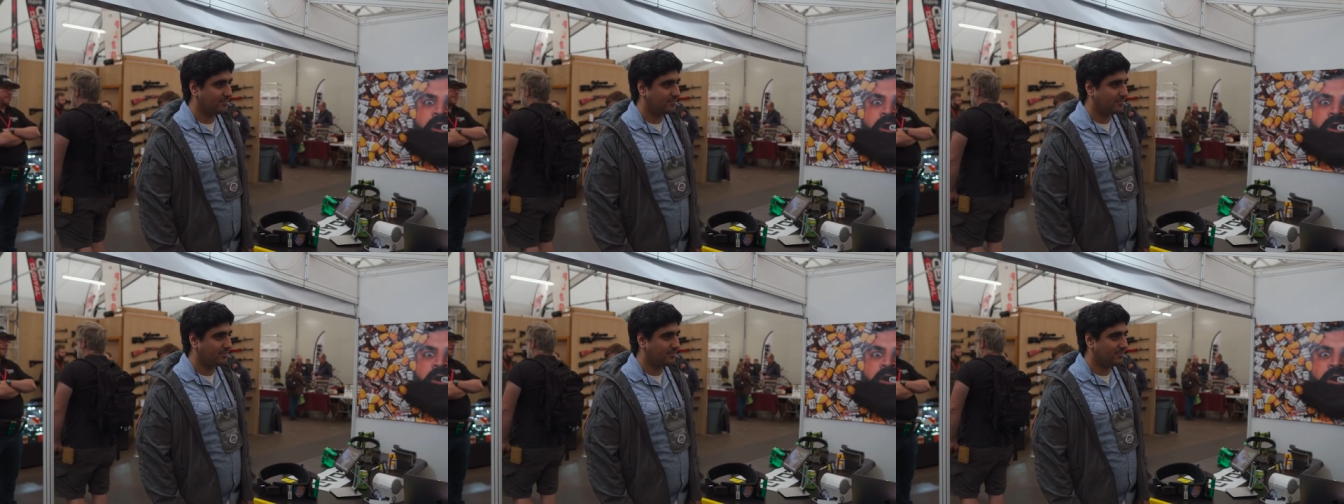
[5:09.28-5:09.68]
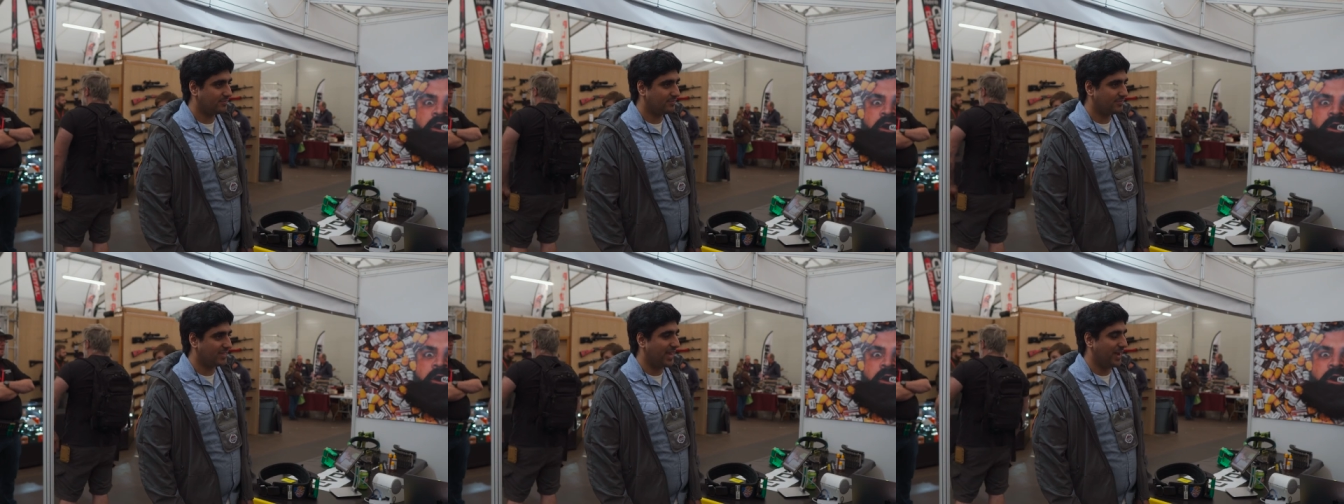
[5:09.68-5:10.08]
away with
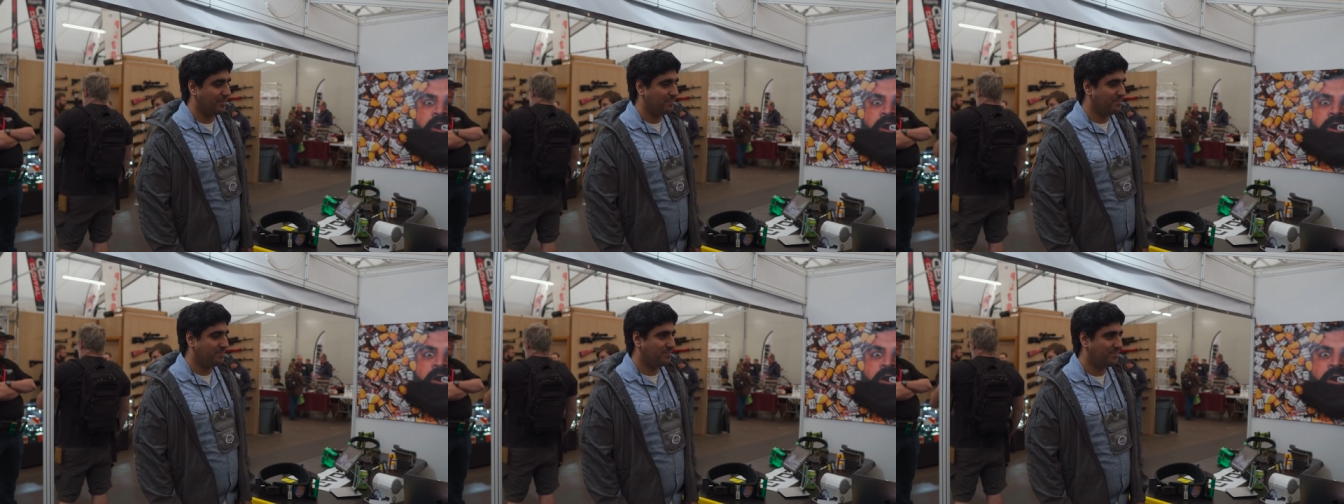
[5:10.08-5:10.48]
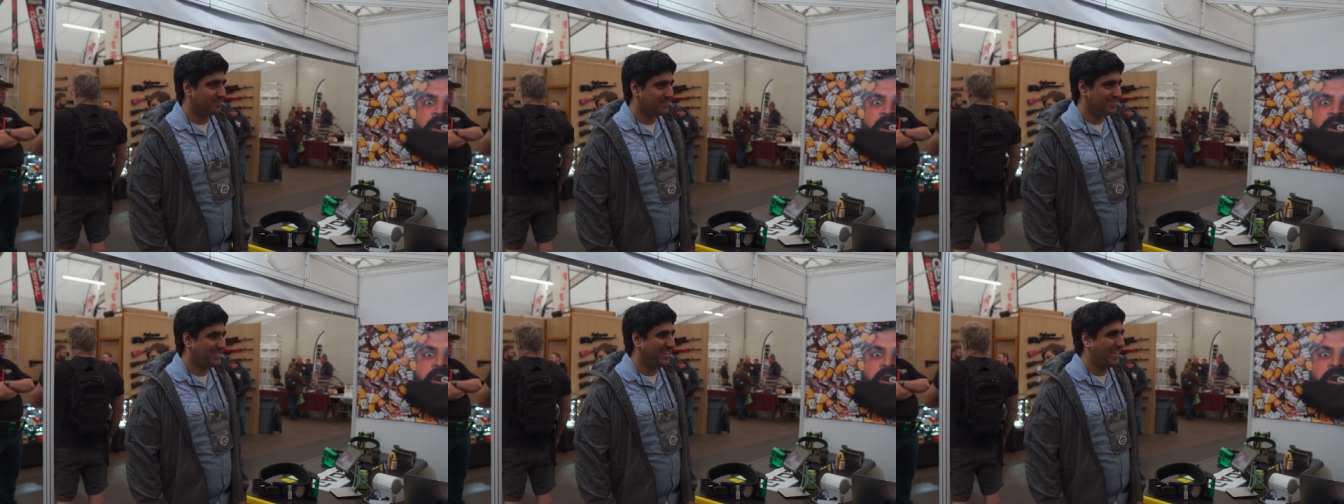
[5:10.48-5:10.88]
one, yeah. after
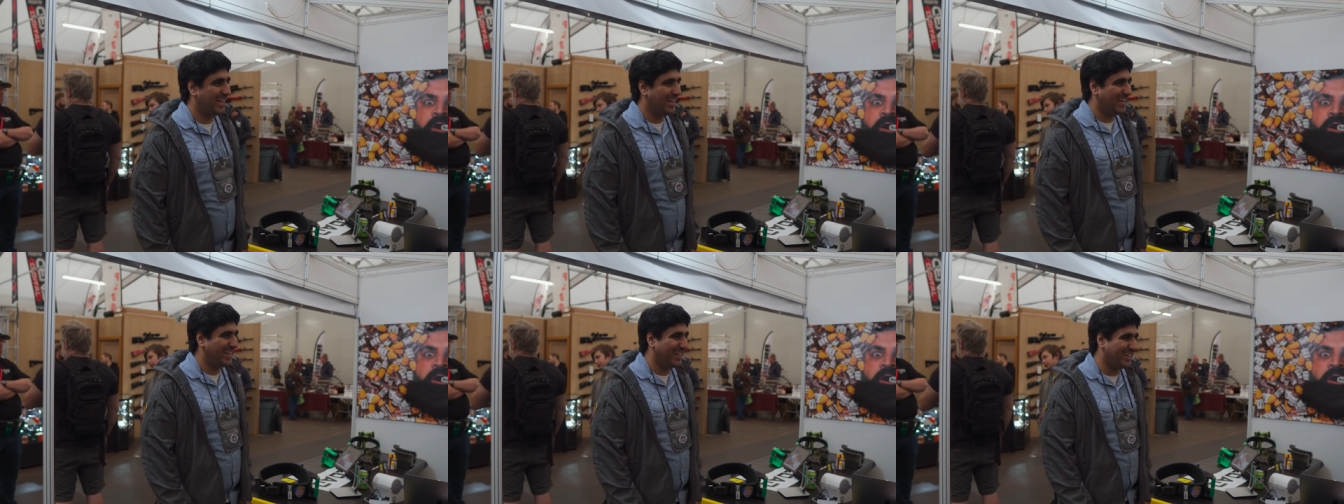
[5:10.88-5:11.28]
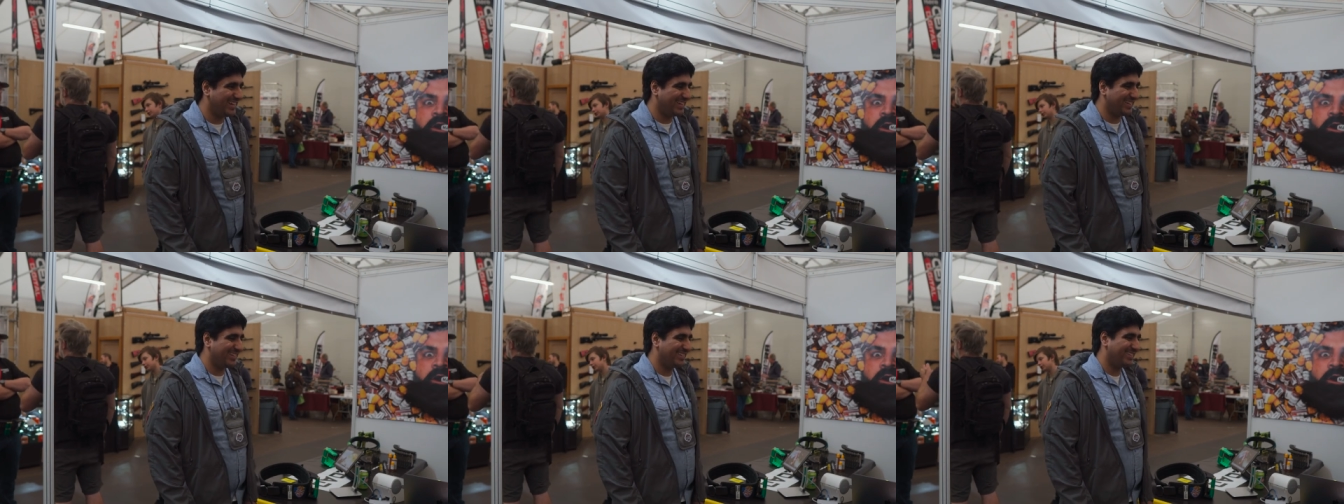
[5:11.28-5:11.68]
paying, of course.
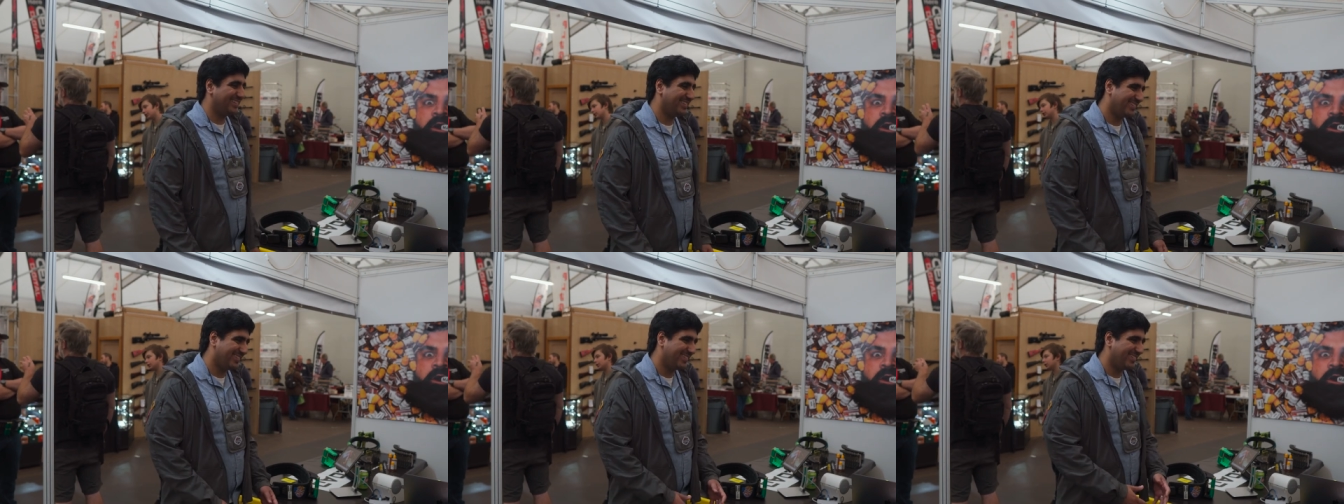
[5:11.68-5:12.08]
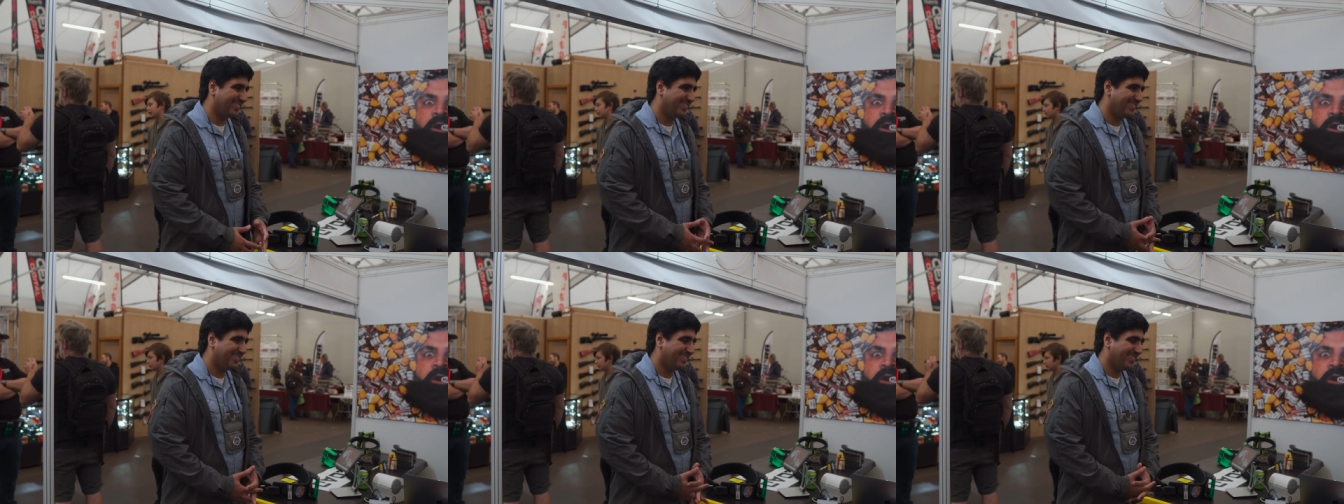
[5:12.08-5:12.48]
uh,
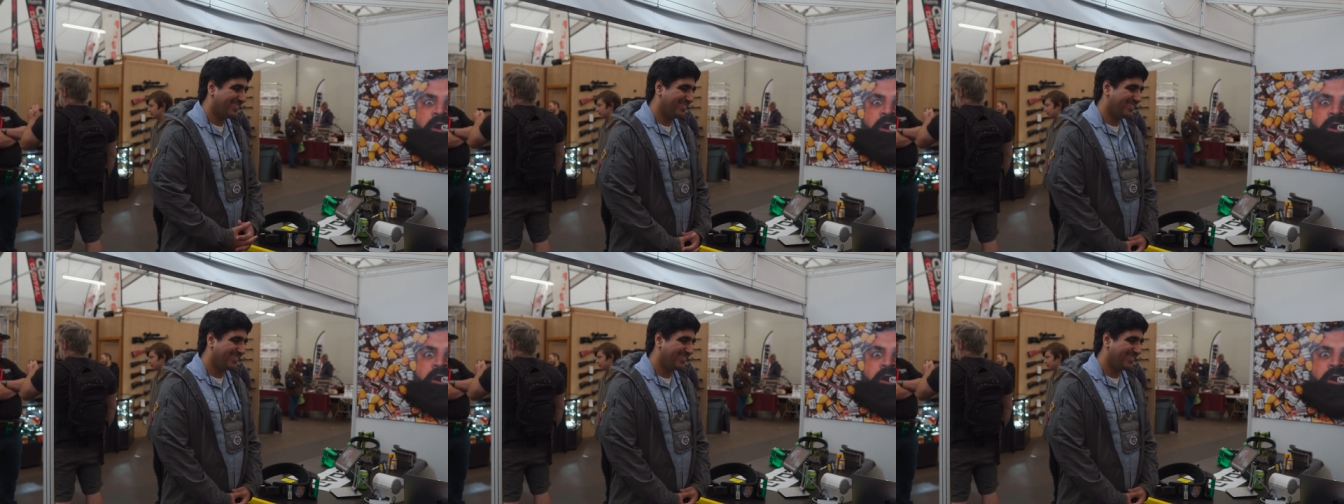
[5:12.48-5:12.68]
so